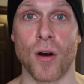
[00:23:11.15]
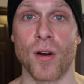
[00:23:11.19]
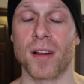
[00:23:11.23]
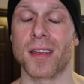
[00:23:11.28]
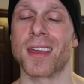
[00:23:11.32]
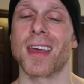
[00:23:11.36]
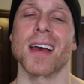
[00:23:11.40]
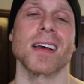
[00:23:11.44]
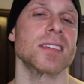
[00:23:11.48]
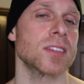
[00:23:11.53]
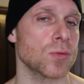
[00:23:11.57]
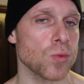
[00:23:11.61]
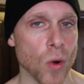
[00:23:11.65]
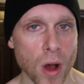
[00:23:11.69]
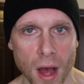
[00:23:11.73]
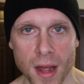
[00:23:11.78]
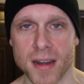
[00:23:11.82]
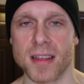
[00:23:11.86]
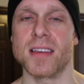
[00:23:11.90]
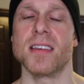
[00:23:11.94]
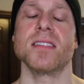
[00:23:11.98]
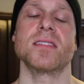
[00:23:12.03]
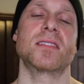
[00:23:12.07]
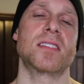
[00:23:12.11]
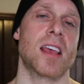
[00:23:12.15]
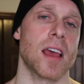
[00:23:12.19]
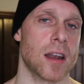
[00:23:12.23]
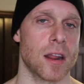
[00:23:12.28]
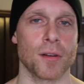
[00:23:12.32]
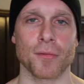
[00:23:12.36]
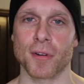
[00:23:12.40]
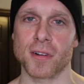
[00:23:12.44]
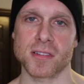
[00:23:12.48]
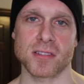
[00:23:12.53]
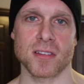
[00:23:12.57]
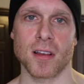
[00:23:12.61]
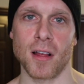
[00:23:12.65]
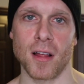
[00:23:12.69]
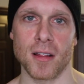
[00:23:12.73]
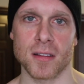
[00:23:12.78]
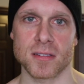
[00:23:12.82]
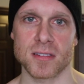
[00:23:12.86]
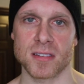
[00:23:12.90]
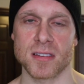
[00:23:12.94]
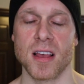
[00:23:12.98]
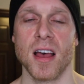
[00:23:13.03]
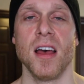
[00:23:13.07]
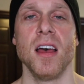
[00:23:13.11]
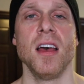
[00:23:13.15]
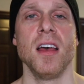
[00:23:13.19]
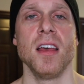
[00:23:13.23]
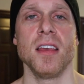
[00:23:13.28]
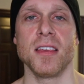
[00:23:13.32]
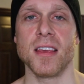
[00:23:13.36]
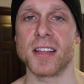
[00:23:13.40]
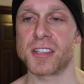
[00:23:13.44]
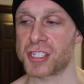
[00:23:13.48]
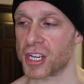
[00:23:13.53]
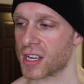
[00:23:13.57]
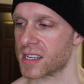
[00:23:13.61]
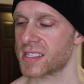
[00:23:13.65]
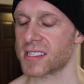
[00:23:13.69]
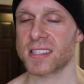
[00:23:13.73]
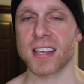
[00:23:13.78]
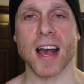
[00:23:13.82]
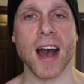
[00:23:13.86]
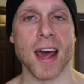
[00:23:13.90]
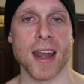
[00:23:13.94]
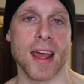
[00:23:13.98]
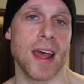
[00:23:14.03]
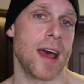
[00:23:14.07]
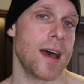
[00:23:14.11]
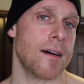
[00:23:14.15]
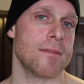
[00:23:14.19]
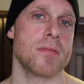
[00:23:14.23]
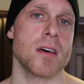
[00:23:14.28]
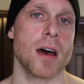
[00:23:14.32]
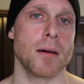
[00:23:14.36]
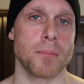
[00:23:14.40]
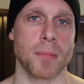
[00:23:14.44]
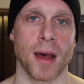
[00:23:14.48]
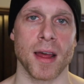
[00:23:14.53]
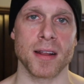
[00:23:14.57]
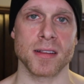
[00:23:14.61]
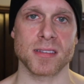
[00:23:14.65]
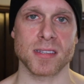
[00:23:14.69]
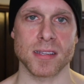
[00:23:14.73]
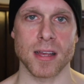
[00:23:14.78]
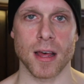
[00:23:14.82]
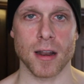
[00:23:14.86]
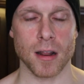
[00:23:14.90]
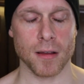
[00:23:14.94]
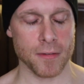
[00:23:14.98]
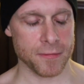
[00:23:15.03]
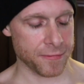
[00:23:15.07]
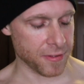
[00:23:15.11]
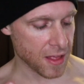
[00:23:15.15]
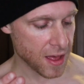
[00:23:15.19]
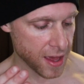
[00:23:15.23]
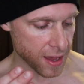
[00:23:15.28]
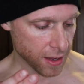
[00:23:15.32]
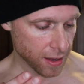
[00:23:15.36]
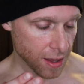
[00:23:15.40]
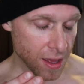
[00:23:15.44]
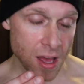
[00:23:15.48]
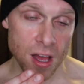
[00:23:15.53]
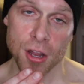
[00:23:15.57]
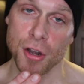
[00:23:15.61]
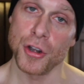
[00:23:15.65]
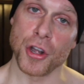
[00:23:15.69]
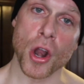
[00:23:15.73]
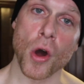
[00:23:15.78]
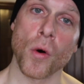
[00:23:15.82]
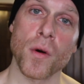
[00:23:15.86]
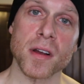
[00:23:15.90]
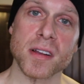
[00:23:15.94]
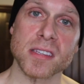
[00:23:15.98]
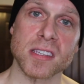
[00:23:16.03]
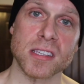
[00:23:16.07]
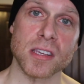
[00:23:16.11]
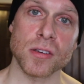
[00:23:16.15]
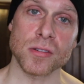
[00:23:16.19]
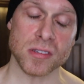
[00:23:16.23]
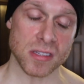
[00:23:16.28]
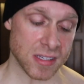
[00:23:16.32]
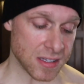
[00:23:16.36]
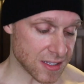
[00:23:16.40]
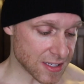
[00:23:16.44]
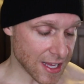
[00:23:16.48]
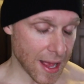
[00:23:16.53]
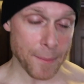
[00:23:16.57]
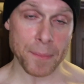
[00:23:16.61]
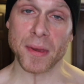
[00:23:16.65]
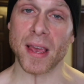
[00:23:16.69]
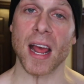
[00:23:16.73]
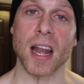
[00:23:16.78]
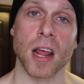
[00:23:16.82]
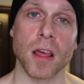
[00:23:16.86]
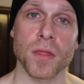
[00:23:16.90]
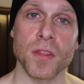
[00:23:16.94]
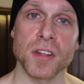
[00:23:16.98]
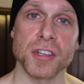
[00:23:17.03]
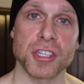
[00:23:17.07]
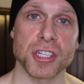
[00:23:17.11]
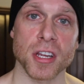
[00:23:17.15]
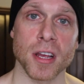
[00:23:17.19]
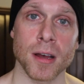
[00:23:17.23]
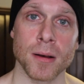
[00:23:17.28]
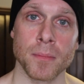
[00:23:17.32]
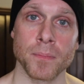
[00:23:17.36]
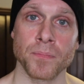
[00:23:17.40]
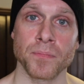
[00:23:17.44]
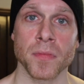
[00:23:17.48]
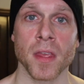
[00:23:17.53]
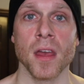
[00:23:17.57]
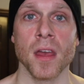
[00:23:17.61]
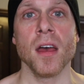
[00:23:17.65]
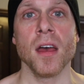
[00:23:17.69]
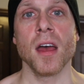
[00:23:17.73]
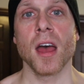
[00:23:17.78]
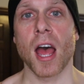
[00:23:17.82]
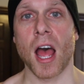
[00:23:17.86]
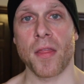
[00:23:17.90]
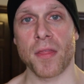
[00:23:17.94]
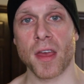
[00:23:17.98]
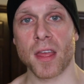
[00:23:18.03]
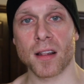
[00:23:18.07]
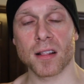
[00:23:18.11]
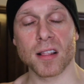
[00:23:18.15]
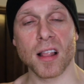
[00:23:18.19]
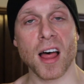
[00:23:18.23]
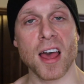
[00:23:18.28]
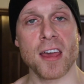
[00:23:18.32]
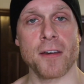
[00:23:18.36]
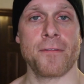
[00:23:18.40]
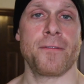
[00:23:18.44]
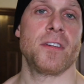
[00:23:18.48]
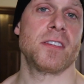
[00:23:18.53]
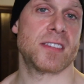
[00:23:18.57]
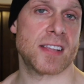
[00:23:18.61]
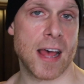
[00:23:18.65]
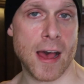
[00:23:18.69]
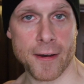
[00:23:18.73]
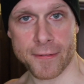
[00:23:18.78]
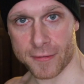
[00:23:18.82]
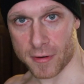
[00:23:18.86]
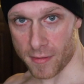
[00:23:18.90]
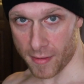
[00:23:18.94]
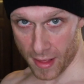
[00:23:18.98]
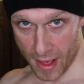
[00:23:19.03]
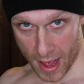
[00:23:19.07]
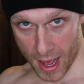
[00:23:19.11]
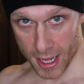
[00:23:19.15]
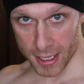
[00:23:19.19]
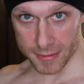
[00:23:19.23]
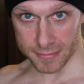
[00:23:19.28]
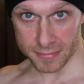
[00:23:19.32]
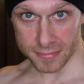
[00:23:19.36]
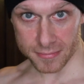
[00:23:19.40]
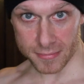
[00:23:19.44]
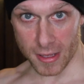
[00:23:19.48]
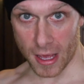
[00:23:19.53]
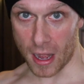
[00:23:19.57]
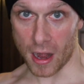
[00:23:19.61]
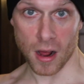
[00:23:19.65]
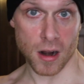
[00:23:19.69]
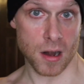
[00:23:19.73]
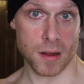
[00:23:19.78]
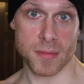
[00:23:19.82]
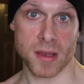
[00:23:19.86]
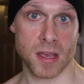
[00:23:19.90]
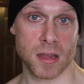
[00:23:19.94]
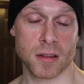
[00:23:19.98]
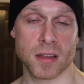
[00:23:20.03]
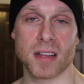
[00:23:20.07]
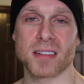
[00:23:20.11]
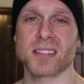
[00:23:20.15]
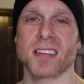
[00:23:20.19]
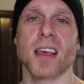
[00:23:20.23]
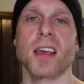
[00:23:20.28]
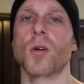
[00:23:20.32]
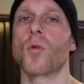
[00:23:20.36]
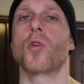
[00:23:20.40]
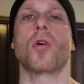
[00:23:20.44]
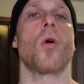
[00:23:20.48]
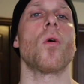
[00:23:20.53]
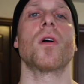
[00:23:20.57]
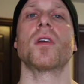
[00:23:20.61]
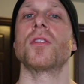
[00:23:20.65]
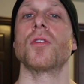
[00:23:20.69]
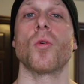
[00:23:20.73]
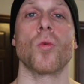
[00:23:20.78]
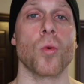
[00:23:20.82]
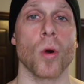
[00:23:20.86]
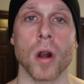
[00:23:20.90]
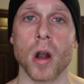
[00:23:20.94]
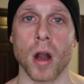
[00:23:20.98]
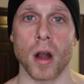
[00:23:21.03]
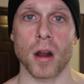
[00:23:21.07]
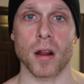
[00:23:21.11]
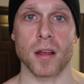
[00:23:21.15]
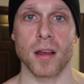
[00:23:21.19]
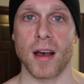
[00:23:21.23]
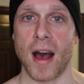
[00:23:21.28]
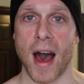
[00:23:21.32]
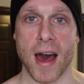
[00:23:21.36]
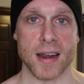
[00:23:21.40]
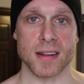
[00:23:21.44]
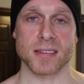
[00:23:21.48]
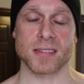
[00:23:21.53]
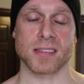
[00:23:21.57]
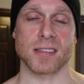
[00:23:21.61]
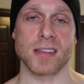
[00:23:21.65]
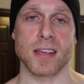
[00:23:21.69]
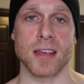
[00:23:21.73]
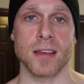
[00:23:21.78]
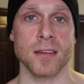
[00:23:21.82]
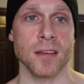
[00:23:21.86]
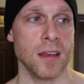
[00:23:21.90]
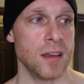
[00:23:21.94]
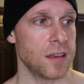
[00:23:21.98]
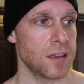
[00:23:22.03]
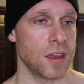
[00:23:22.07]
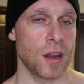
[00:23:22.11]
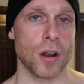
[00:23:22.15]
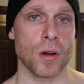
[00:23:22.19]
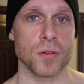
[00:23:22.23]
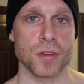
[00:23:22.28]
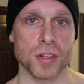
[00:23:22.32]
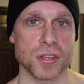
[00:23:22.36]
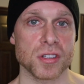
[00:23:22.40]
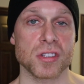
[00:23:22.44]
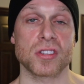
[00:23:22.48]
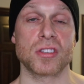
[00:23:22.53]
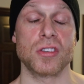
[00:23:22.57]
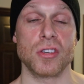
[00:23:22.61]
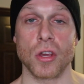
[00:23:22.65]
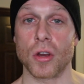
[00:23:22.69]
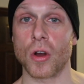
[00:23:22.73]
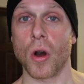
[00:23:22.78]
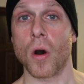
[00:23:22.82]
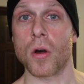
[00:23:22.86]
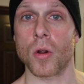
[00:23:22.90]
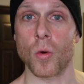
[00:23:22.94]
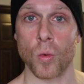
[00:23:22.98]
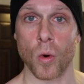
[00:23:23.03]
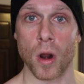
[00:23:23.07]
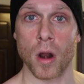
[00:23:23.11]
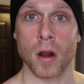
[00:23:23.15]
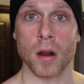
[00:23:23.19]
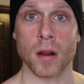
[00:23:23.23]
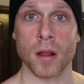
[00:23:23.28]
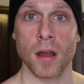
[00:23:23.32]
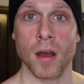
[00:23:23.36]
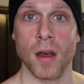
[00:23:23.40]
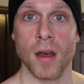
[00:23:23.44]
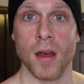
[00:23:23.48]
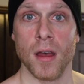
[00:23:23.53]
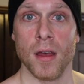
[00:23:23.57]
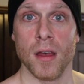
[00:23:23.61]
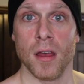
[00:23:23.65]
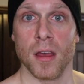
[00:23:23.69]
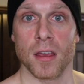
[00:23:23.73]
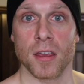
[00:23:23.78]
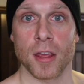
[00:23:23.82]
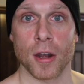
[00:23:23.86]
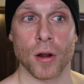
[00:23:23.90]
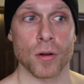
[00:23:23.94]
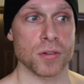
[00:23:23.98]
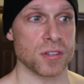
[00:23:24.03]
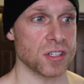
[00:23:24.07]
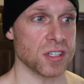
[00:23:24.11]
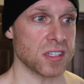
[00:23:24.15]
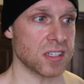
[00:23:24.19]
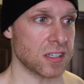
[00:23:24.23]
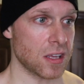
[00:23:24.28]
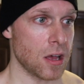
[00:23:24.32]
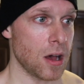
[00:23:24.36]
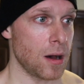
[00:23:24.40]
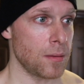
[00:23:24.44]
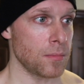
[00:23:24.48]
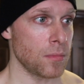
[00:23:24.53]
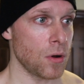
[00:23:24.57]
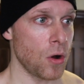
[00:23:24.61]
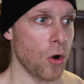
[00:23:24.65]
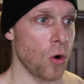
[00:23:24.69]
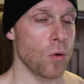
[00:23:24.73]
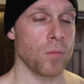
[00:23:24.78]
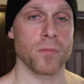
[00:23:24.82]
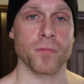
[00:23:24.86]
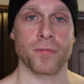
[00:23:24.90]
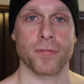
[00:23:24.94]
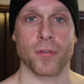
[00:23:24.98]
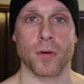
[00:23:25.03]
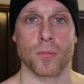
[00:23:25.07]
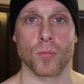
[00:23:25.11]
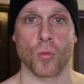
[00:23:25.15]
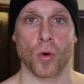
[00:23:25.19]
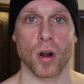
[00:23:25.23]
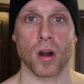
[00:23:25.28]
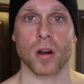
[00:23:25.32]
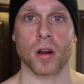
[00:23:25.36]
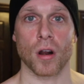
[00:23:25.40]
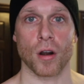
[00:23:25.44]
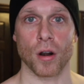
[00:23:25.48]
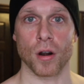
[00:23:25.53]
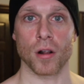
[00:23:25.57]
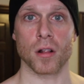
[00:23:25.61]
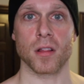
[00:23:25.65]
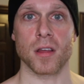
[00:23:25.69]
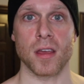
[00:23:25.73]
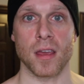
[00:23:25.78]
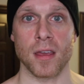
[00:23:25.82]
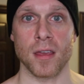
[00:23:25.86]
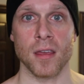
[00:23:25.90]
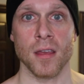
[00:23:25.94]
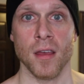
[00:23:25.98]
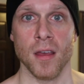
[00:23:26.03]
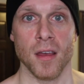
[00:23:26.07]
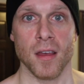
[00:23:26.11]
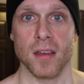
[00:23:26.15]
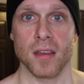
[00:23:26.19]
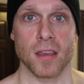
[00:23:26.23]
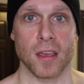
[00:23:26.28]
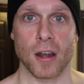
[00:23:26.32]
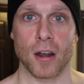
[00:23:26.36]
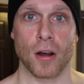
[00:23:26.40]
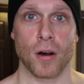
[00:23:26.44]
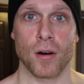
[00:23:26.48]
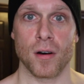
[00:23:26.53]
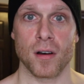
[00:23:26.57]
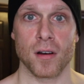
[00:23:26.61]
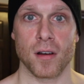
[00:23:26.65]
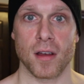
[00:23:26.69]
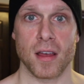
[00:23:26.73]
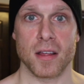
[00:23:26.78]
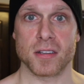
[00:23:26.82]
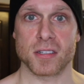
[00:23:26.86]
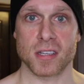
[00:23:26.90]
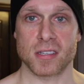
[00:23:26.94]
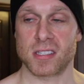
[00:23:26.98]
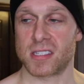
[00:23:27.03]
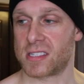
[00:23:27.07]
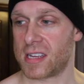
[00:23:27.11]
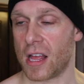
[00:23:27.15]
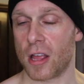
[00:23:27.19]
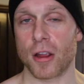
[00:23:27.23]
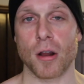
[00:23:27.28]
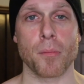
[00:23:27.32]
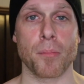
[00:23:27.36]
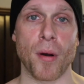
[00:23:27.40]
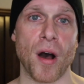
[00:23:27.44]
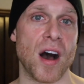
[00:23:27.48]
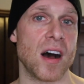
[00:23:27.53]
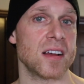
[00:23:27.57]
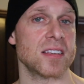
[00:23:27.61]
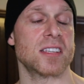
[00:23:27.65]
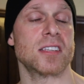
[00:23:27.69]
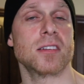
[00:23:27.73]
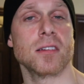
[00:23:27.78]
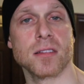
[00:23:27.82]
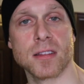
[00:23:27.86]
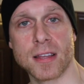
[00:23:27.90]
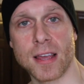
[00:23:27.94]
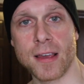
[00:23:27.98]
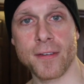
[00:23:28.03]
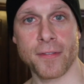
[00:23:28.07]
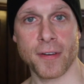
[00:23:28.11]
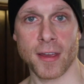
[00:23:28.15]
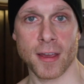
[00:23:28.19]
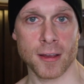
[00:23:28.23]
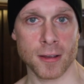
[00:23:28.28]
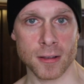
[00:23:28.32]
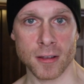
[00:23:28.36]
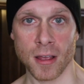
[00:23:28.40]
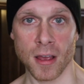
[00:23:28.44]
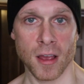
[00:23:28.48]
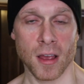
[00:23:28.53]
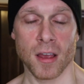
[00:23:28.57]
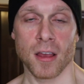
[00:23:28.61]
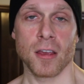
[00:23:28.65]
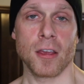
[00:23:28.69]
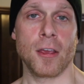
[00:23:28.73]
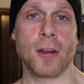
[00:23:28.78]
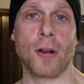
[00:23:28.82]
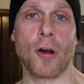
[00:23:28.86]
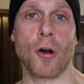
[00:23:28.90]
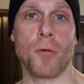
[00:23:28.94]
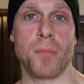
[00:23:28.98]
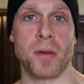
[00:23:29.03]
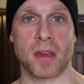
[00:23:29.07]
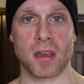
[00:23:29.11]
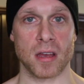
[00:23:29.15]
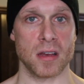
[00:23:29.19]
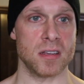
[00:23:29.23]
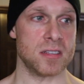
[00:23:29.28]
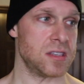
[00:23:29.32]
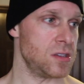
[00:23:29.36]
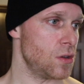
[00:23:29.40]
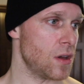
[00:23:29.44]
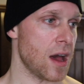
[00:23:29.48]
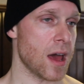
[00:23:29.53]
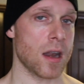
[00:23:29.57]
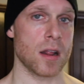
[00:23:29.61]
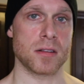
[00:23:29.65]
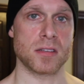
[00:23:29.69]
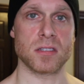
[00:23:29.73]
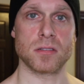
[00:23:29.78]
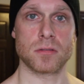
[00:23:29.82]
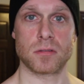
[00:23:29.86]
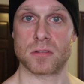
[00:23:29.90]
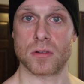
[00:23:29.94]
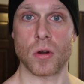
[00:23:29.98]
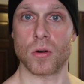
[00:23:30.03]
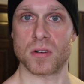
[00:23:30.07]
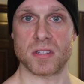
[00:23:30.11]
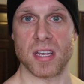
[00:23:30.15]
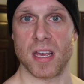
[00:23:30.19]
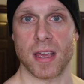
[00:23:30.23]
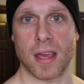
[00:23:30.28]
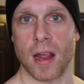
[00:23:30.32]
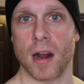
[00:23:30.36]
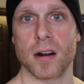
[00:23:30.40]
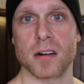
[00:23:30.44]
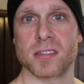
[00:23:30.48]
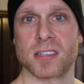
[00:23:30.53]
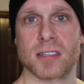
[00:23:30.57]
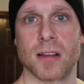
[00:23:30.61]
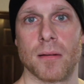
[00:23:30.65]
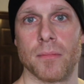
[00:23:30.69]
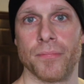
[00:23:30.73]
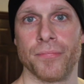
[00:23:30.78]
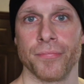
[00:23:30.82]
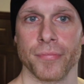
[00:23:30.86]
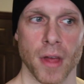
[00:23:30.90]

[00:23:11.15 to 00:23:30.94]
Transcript: And guess what? He's getting results. You just got to have that mindset of like, no excuses. I'm getting in the gym and then life is after that. You know what I mean? It's like going to work, honestly. You know, you just, you go to work, you don't just come home from work early, you know, and just tell your boss you're leaving, you know, because you got to go take care of something.